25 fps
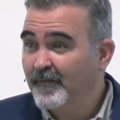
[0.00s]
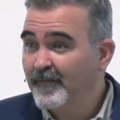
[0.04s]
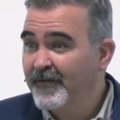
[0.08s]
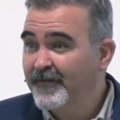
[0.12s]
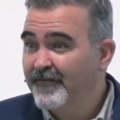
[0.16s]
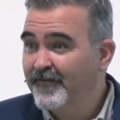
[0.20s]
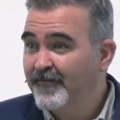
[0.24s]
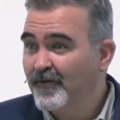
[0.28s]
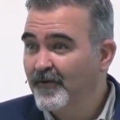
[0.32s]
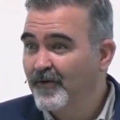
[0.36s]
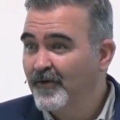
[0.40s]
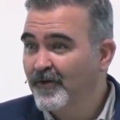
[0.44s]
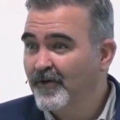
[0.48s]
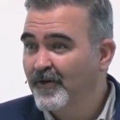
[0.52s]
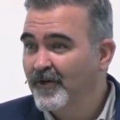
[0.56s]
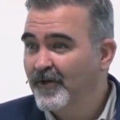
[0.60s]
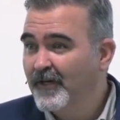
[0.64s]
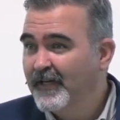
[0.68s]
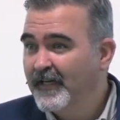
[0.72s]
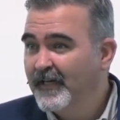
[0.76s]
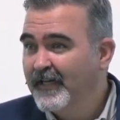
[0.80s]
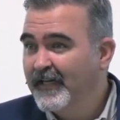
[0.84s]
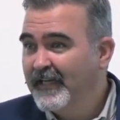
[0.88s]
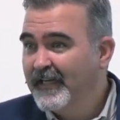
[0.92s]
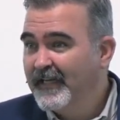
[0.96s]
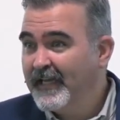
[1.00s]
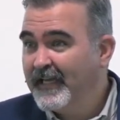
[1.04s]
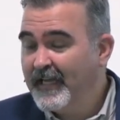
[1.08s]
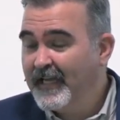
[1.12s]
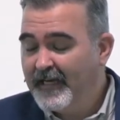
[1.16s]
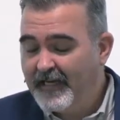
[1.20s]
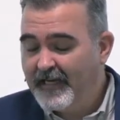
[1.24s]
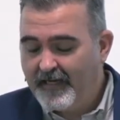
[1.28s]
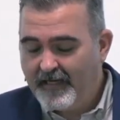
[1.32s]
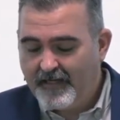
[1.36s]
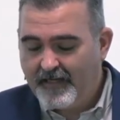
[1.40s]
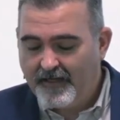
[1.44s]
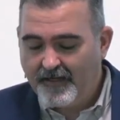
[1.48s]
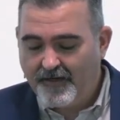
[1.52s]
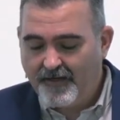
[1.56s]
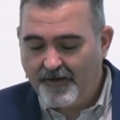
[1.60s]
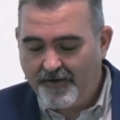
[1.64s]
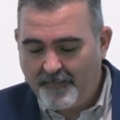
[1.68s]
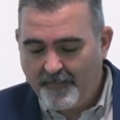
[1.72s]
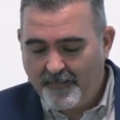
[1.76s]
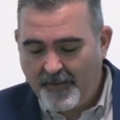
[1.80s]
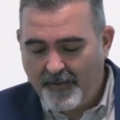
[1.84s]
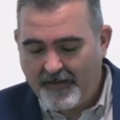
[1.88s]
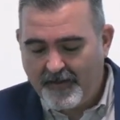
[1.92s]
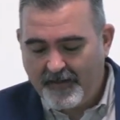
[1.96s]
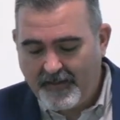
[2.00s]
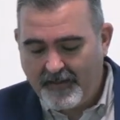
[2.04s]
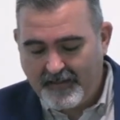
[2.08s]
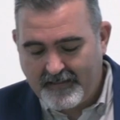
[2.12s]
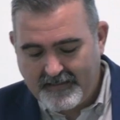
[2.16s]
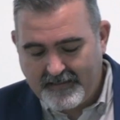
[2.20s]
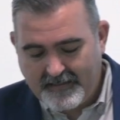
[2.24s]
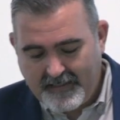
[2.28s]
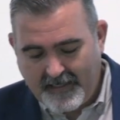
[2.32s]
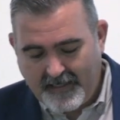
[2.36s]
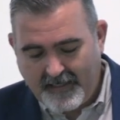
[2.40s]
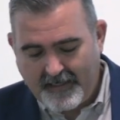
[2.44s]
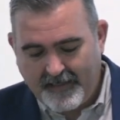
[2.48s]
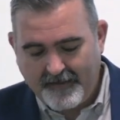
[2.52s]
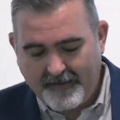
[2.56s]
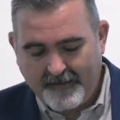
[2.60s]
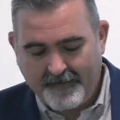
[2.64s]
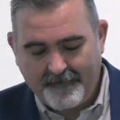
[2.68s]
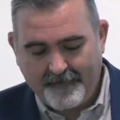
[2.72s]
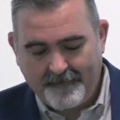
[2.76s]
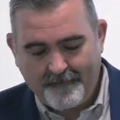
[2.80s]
before King Agrippa II.